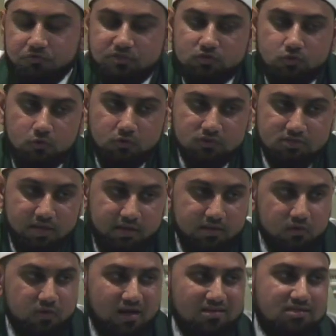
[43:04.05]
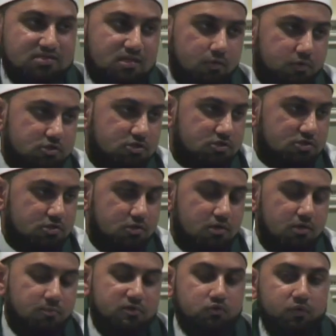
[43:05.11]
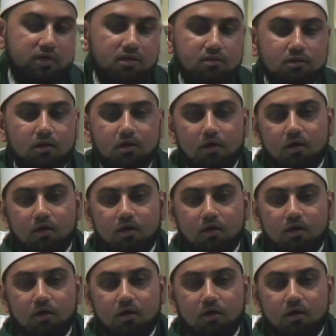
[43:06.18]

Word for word: schools, they do not distinguish between